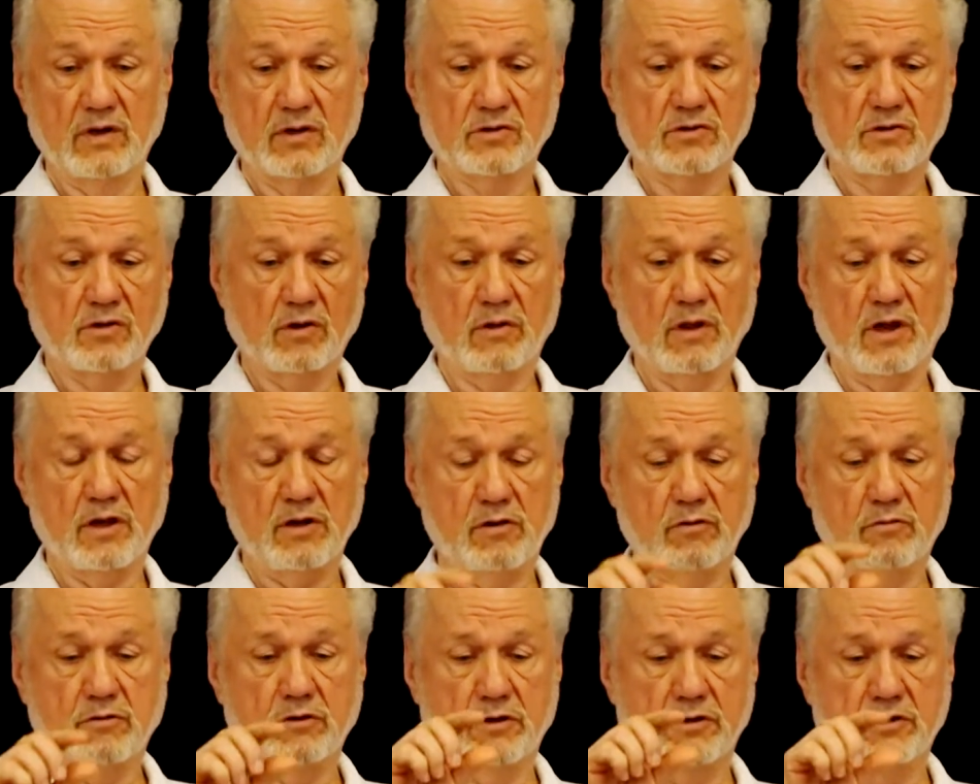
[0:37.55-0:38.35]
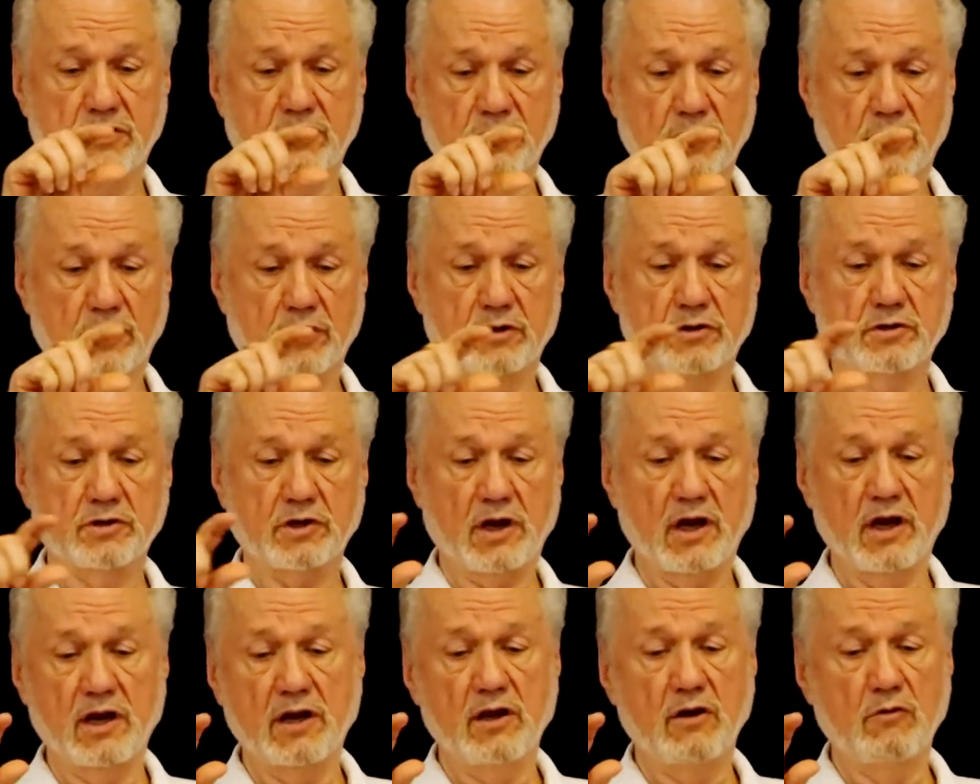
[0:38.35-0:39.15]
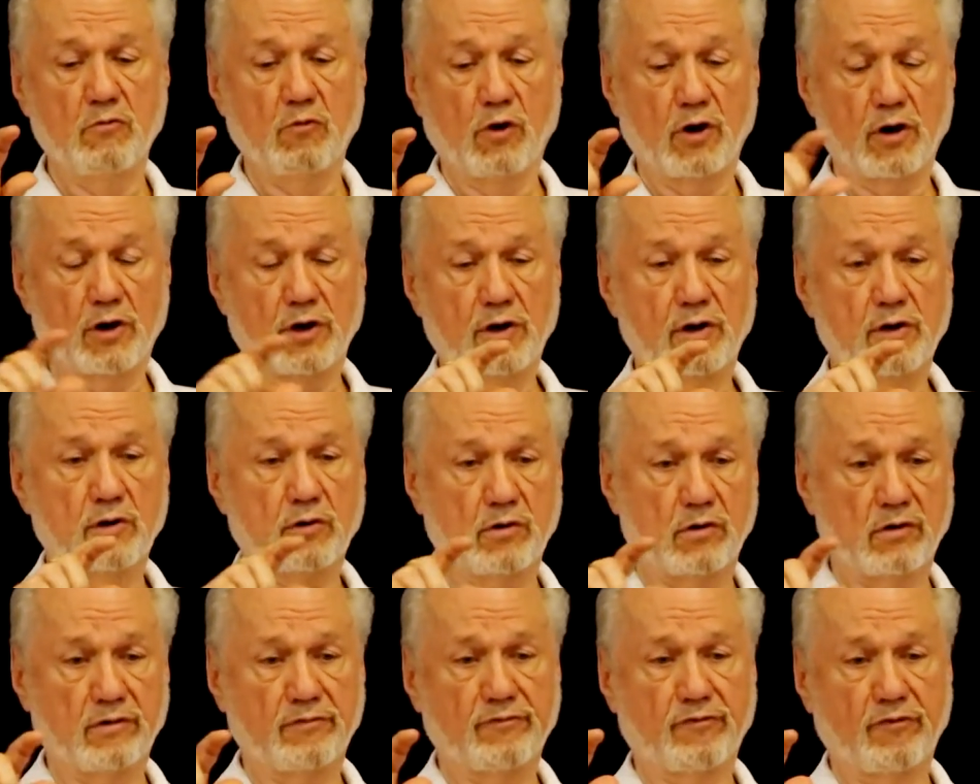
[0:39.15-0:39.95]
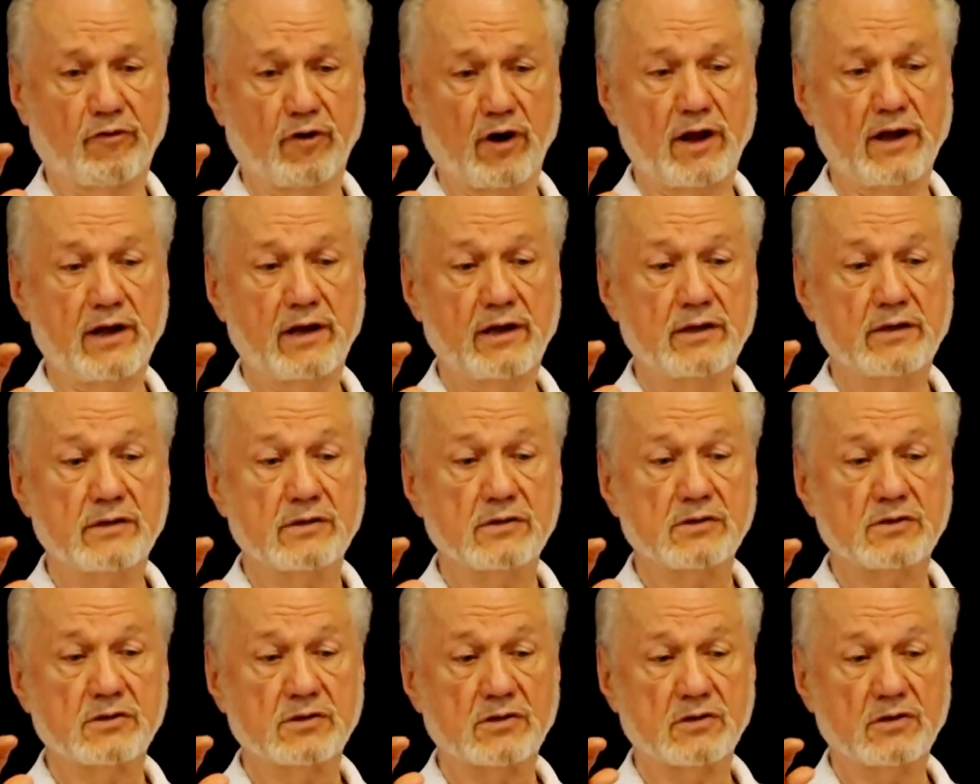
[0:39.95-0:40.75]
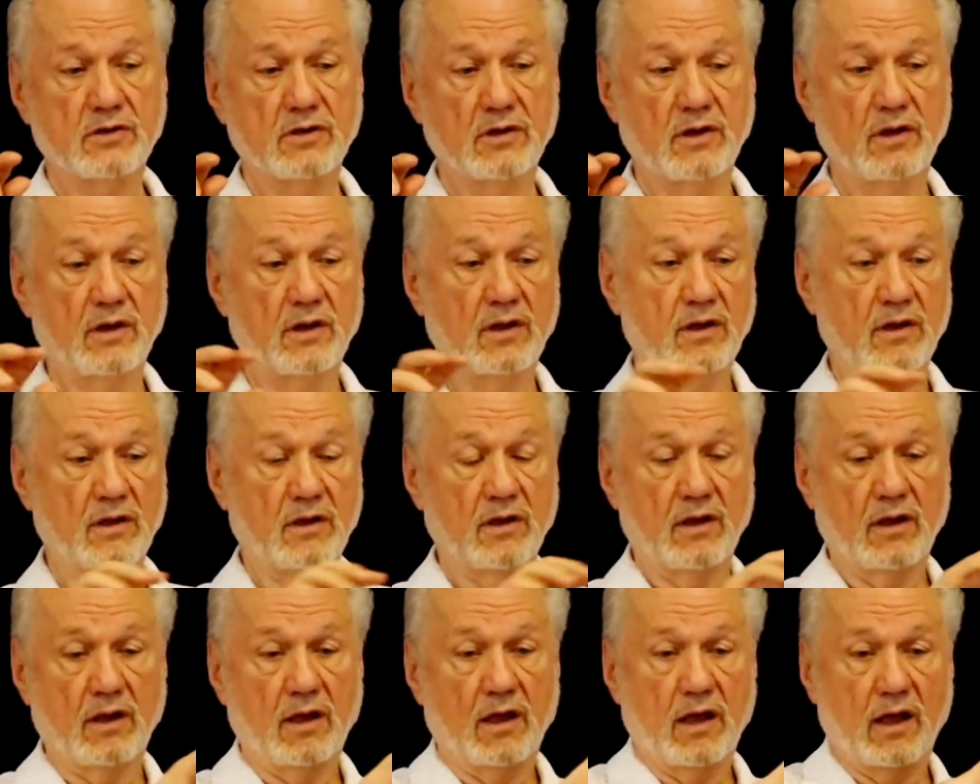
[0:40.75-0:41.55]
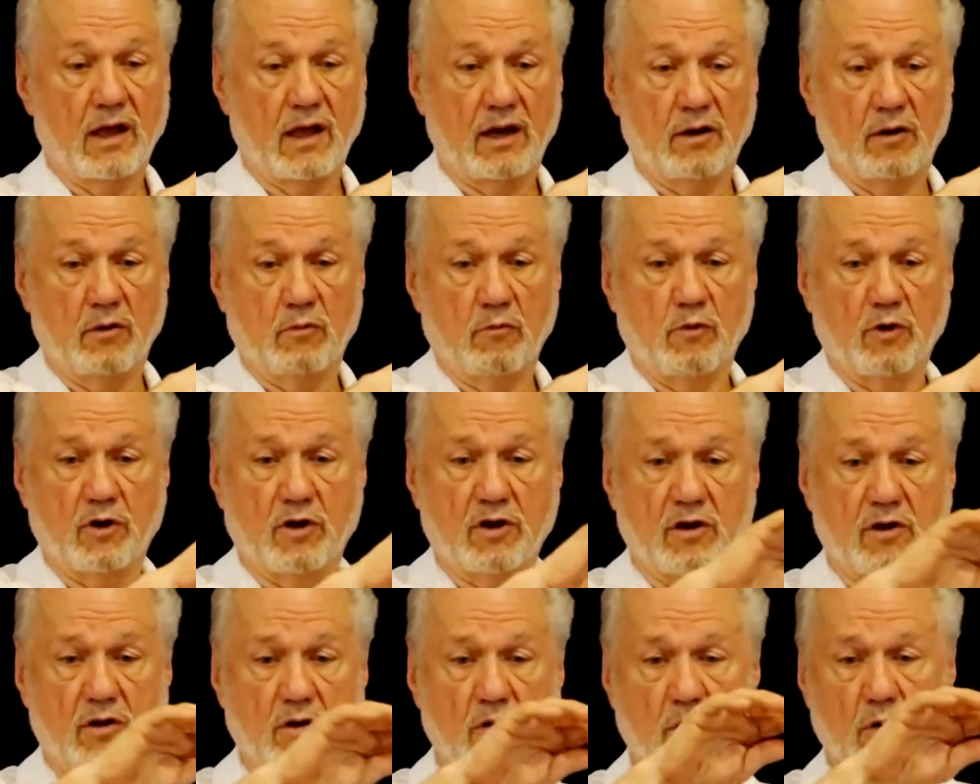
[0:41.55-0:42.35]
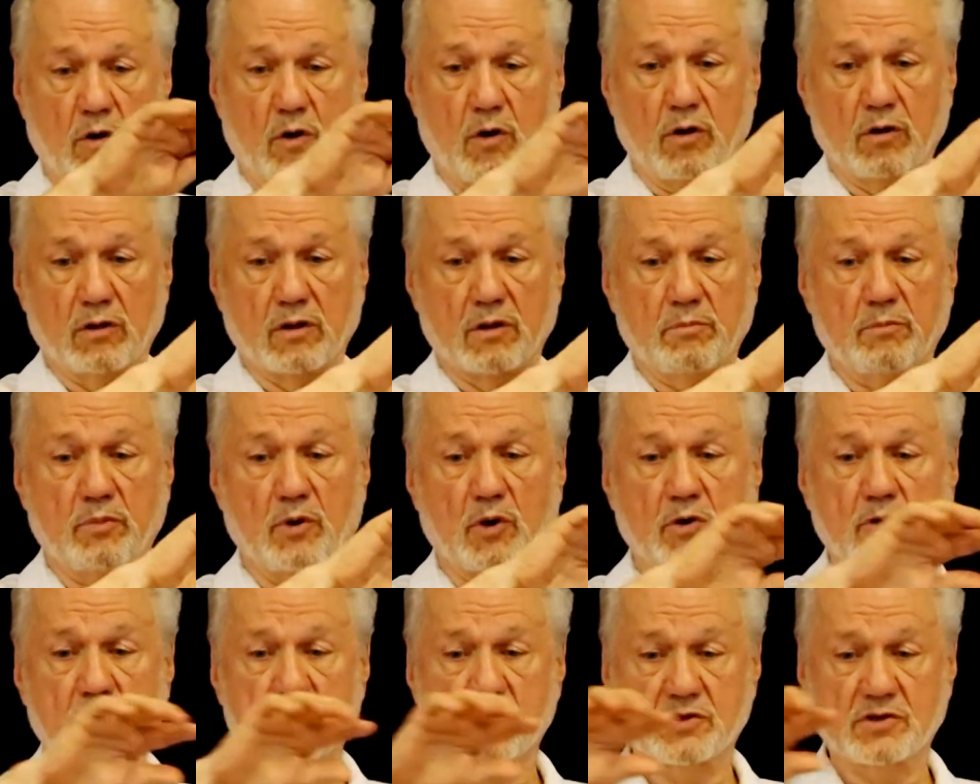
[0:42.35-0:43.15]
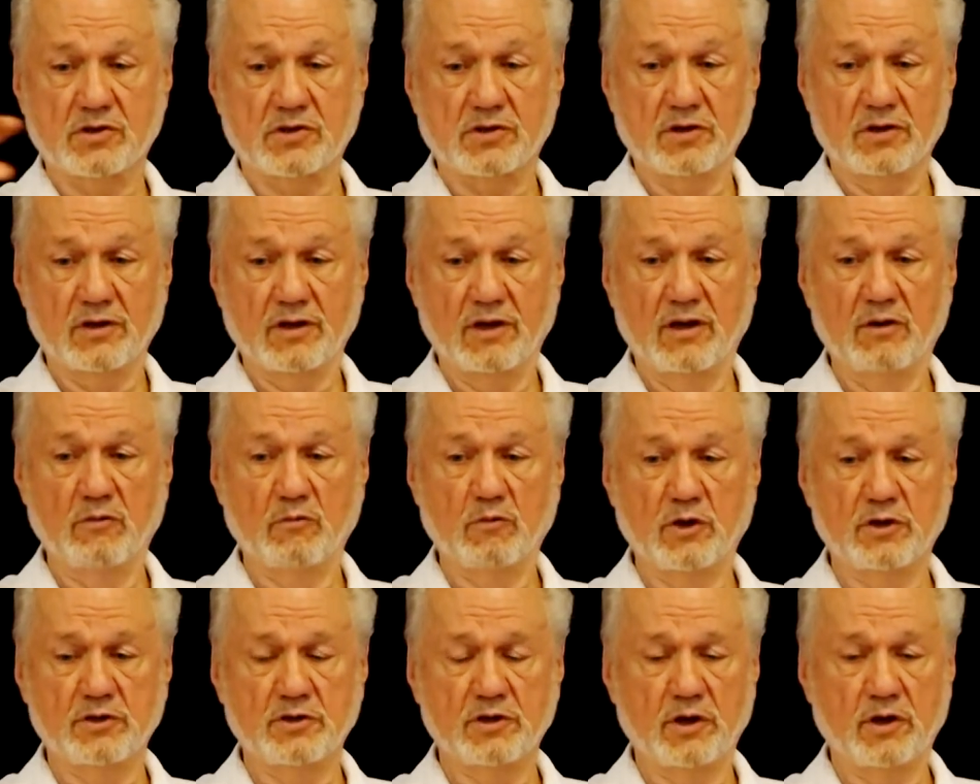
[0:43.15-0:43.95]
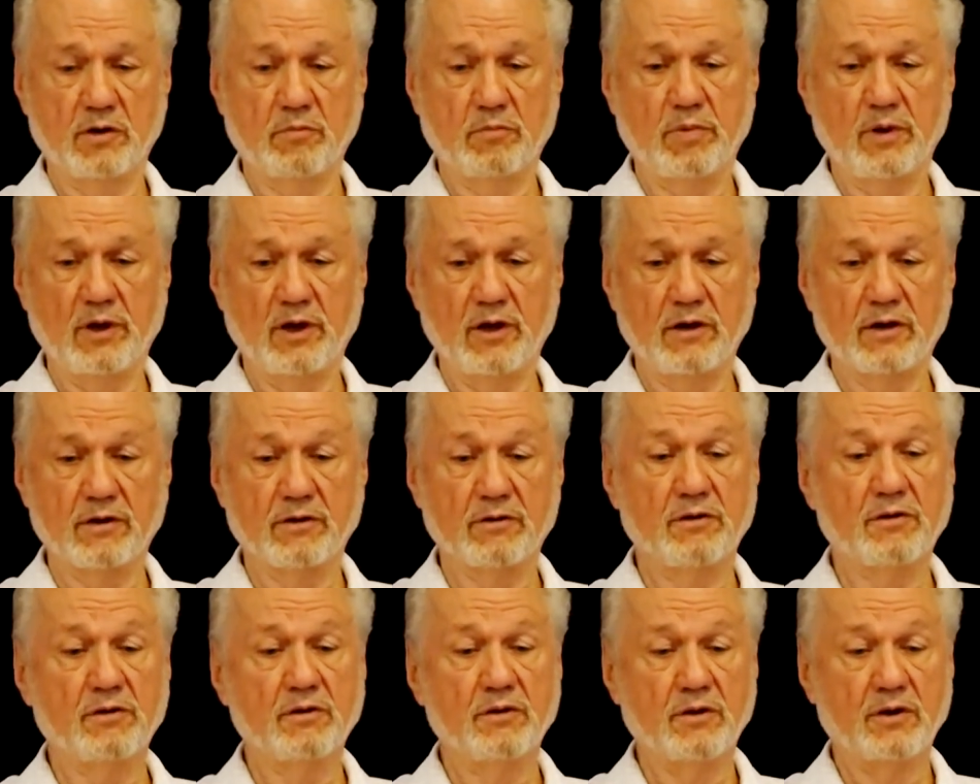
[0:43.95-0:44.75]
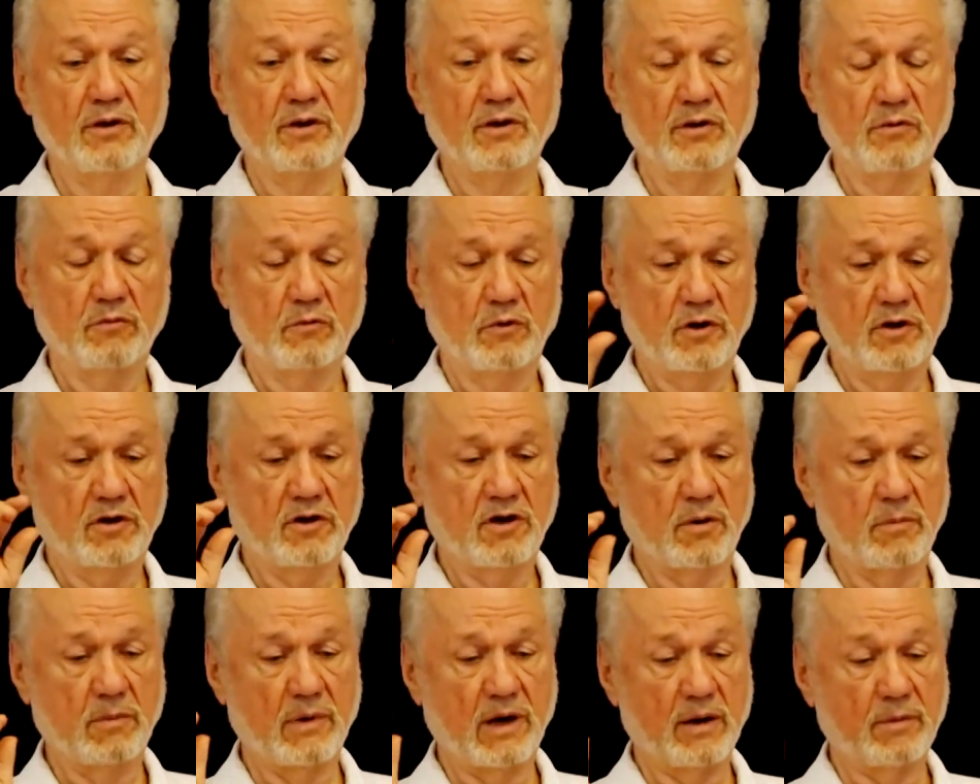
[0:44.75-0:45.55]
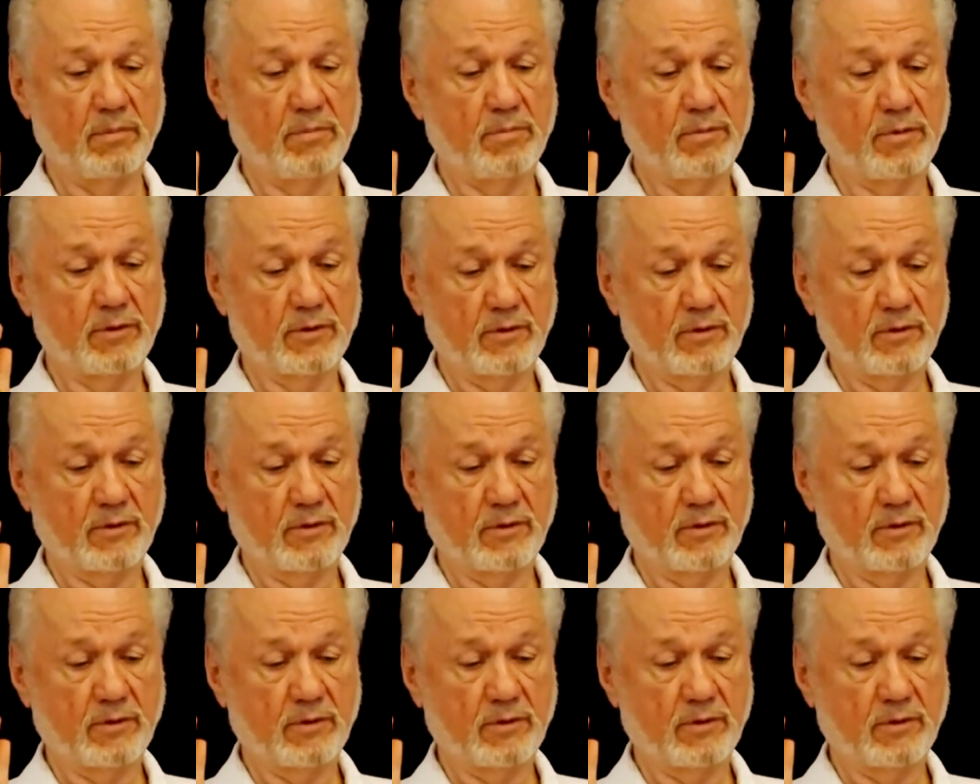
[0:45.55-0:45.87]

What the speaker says: so that you could search any word or phrase, and it would, all the books in which it appeared would come up.